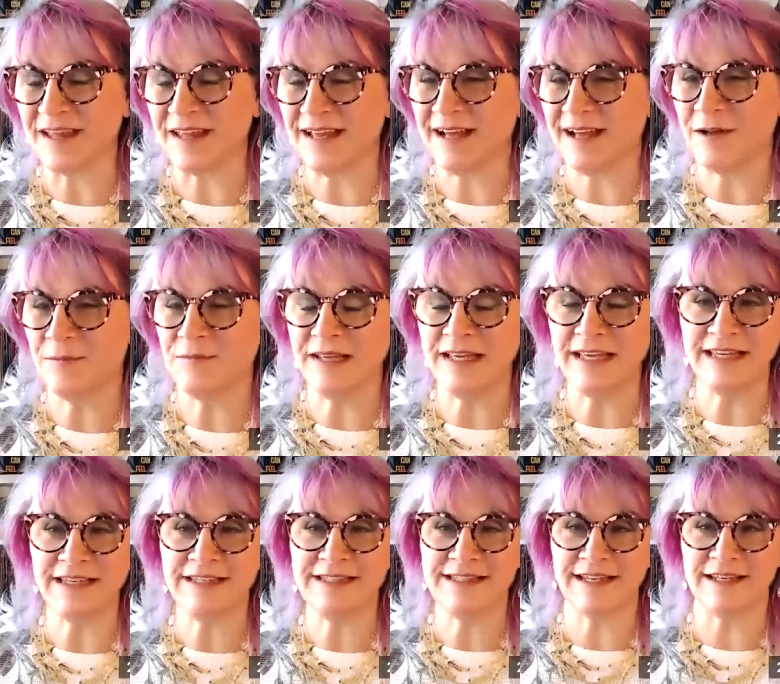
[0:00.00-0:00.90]
Um,
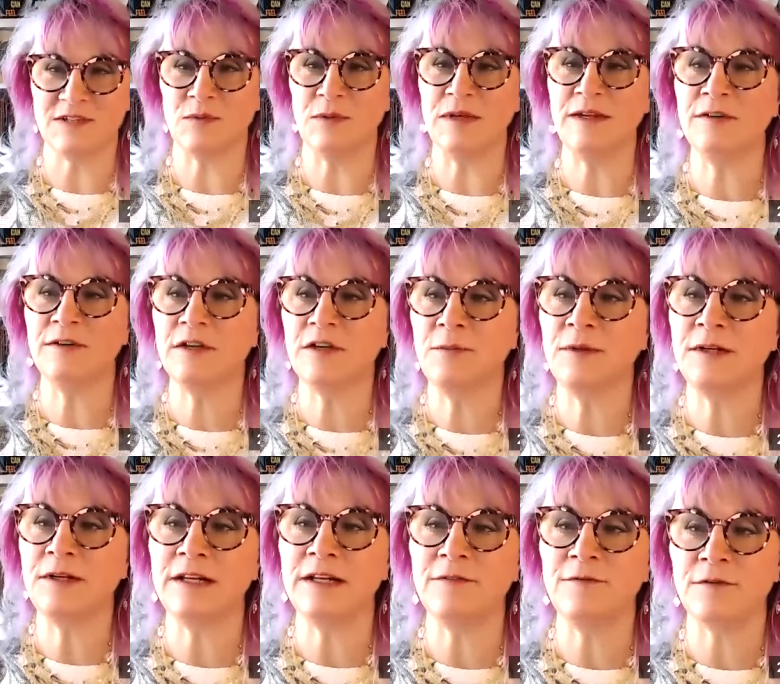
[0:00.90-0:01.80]
he says, we have a
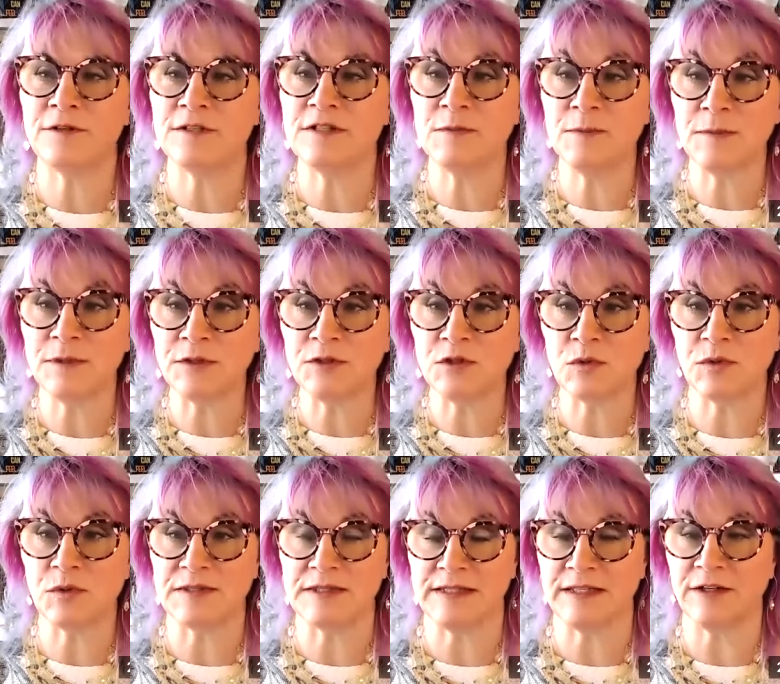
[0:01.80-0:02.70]
community for
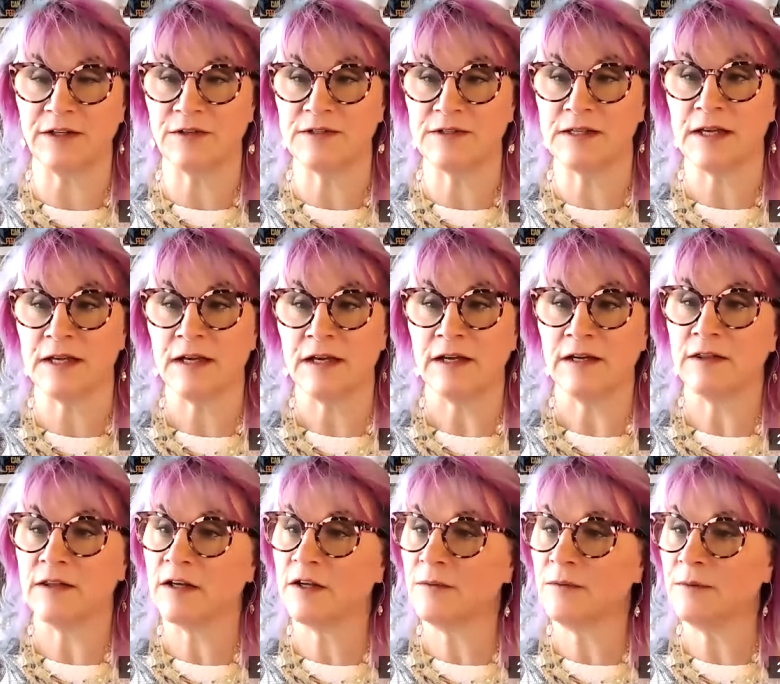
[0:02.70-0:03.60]
spiritual seekers.
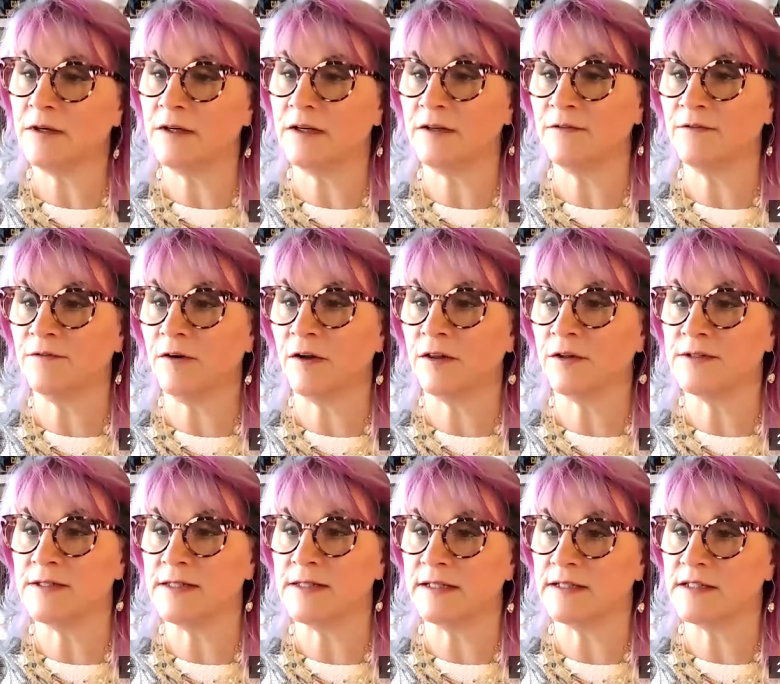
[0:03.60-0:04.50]
The community
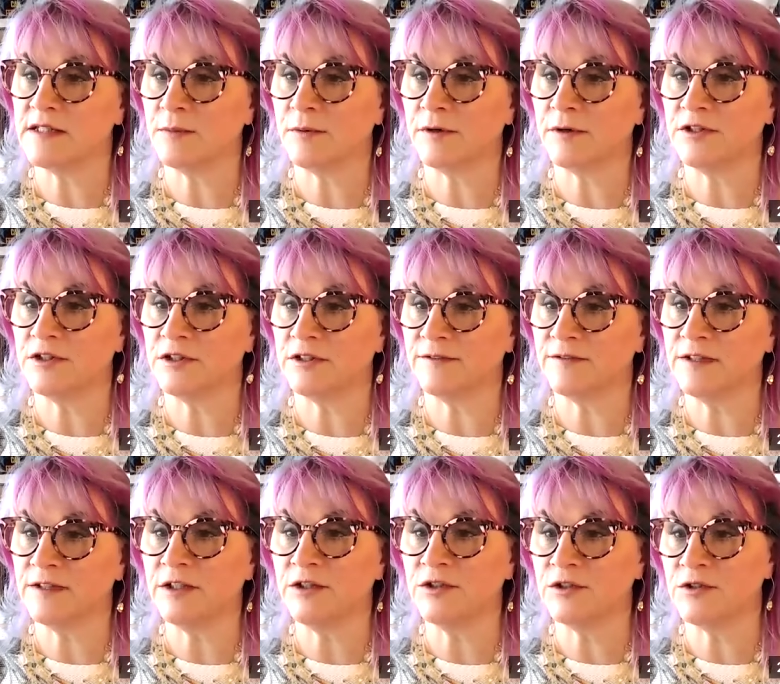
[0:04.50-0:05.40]
follows the inspiration of
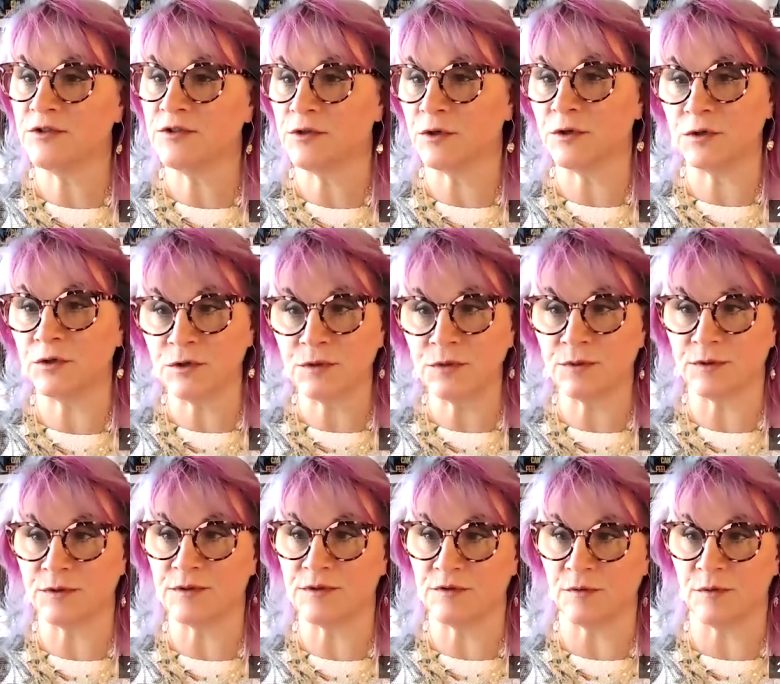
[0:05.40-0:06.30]
teachers or
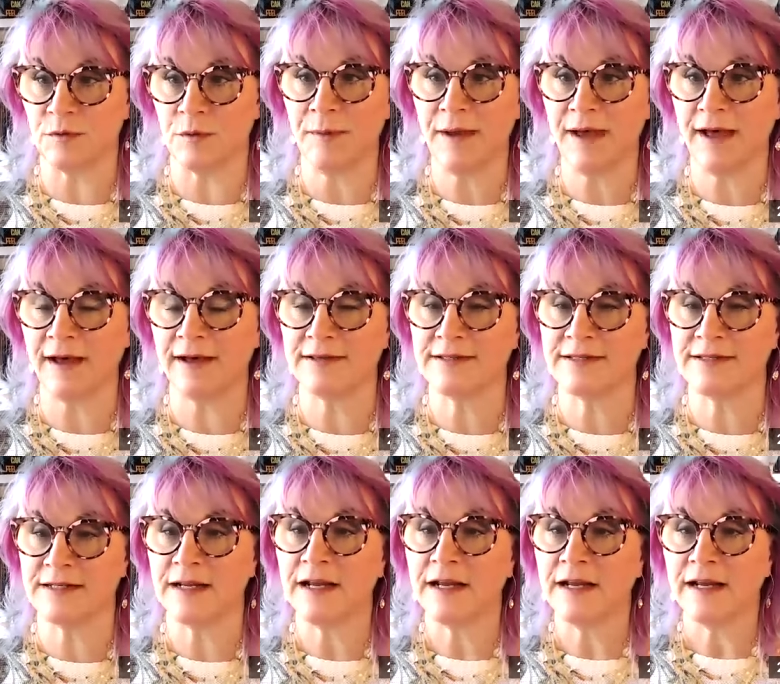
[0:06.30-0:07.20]
gurus from the
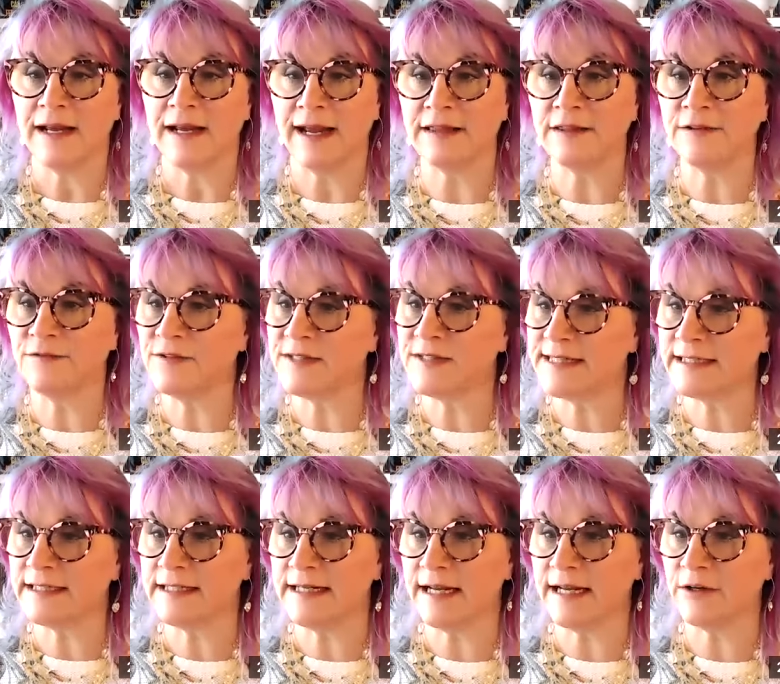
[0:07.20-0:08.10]
past and the
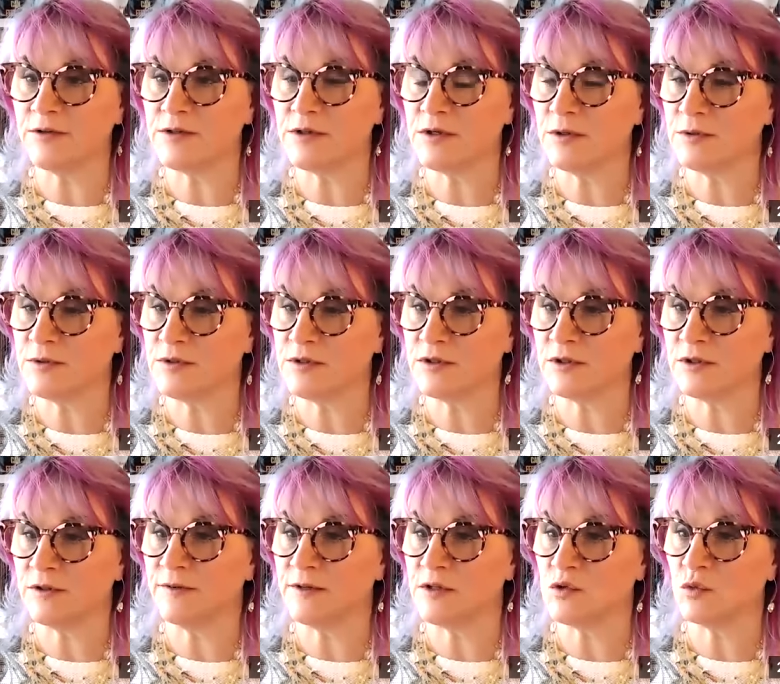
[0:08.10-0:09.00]
facilitators who
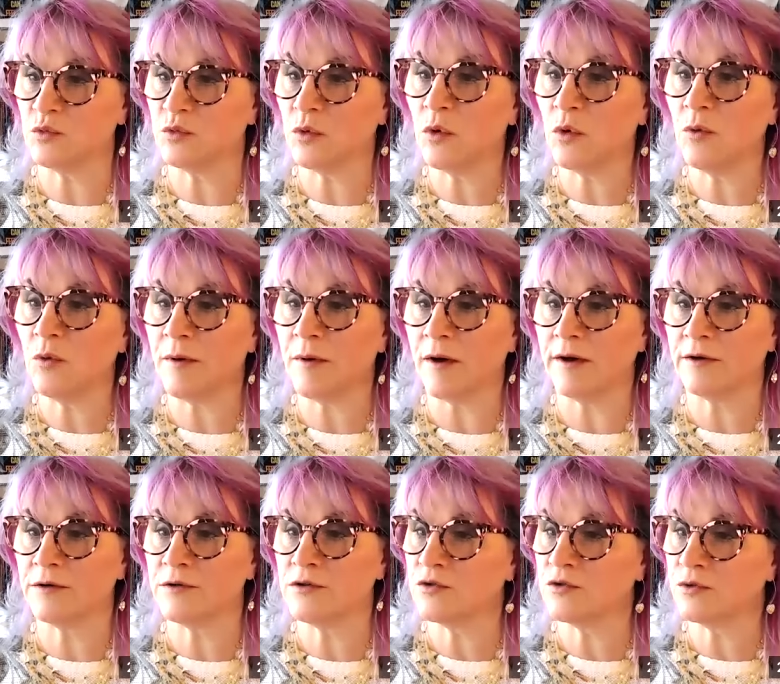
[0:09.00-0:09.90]
serve as role
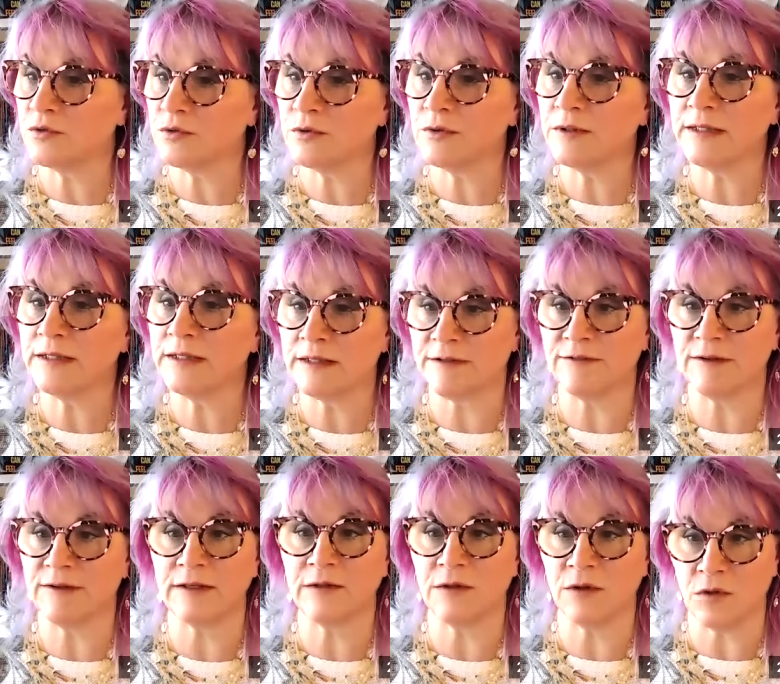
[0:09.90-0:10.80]
models, truly
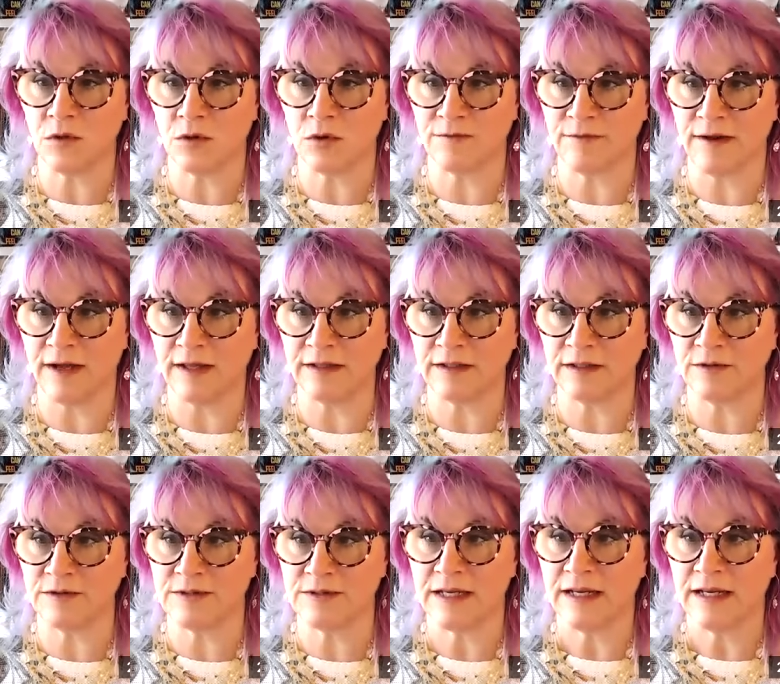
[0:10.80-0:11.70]
living the core
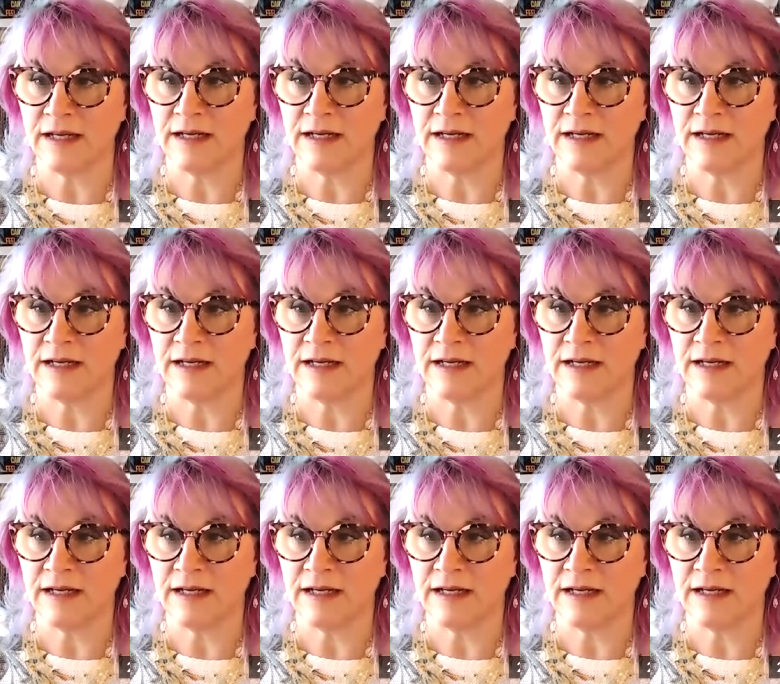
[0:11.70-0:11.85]
values.